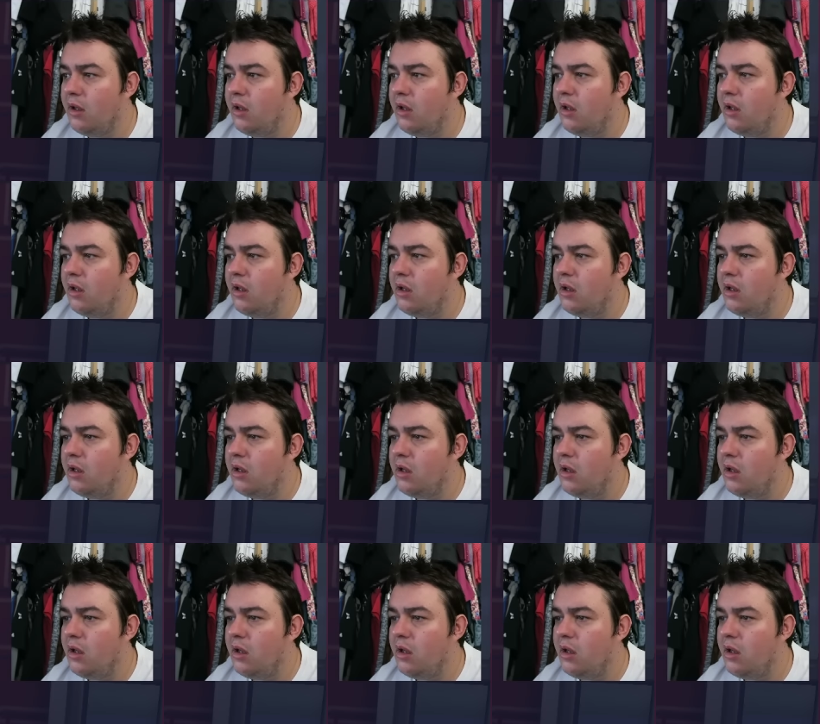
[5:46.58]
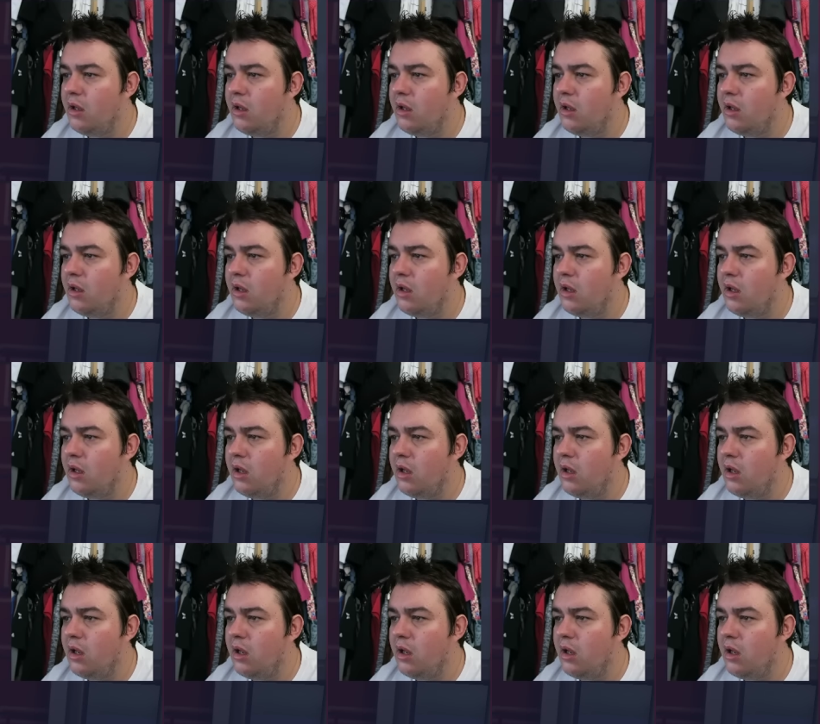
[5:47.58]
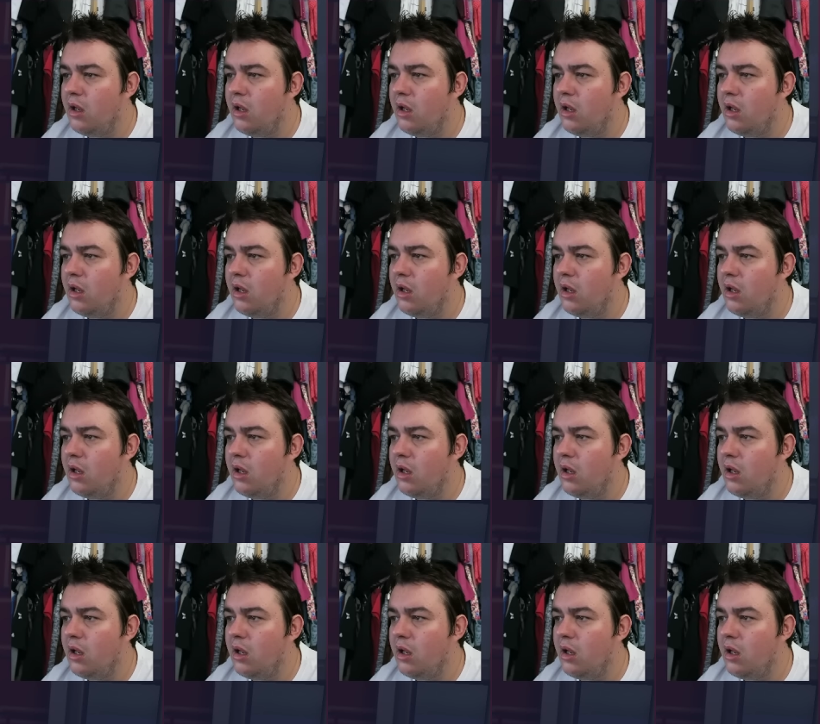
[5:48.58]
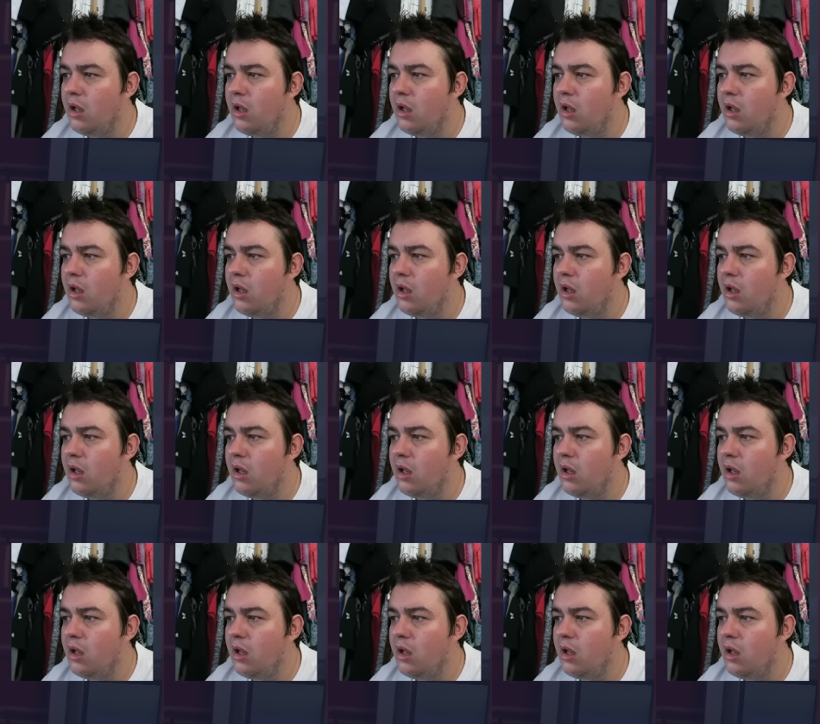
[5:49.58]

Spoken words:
No one is speaking in this clip.